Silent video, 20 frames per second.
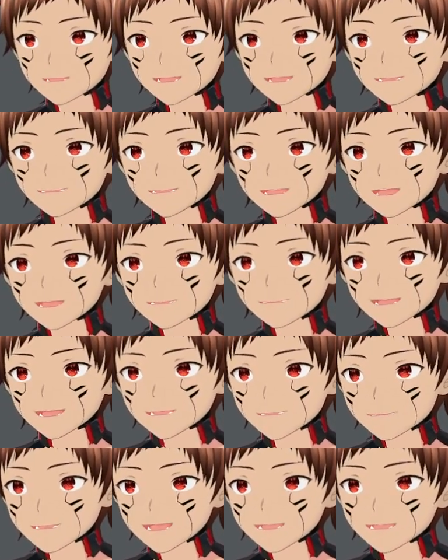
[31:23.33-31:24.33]
is basically
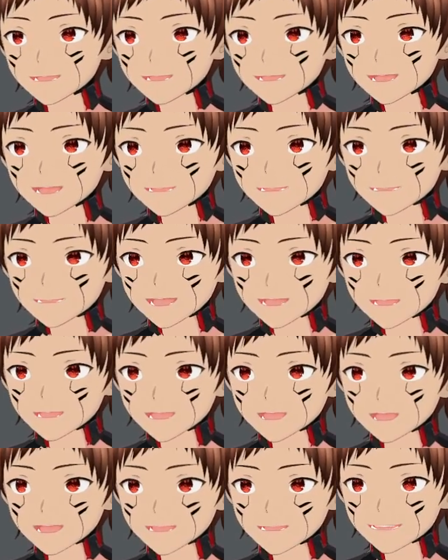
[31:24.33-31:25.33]
30, and Turgon
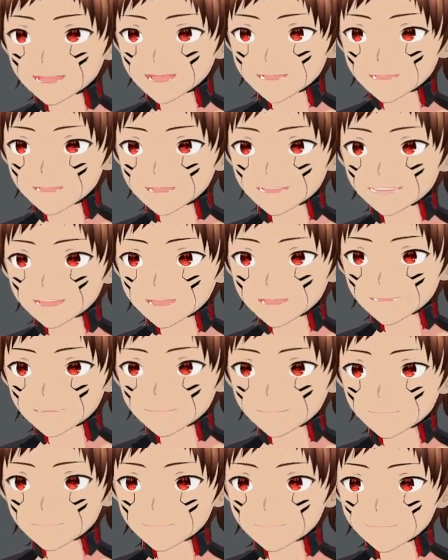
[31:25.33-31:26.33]
went down 10.
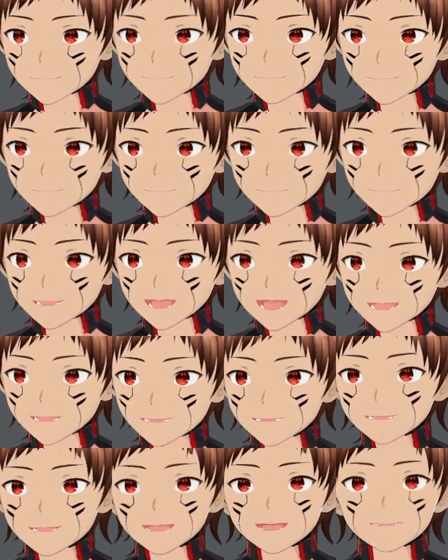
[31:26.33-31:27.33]

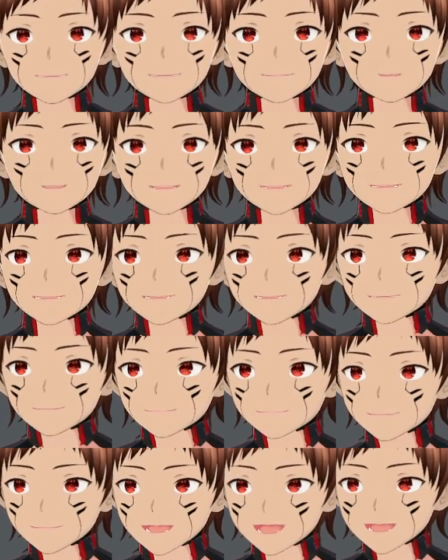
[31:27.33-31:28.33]
Triofix is
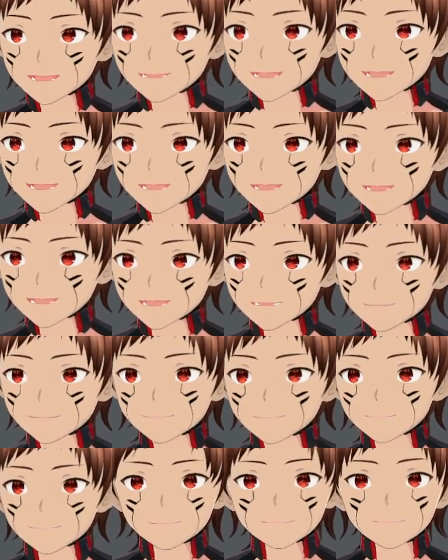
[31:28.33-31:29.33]
190.
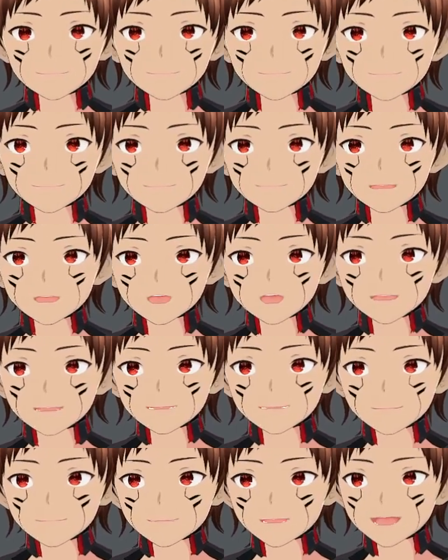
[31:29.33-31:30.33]
Oh,
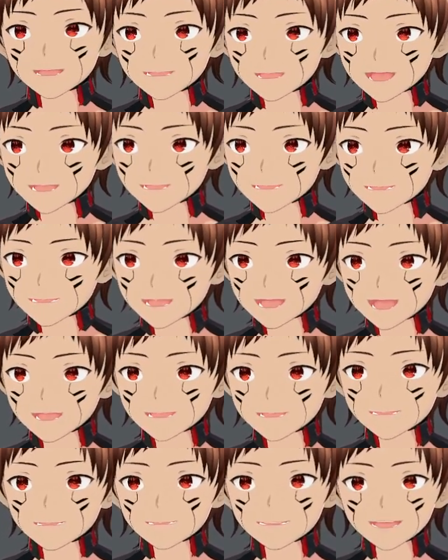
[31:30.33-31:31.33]
but a
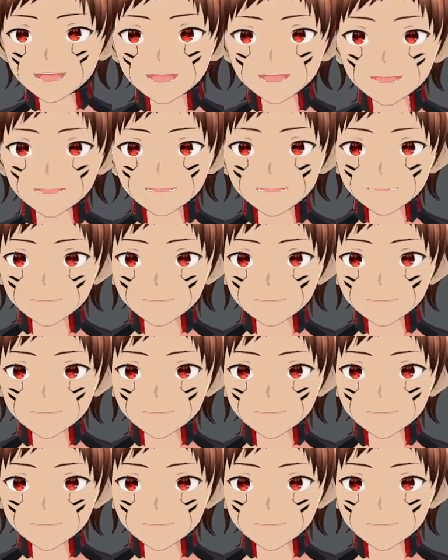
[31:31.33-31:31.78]
lot?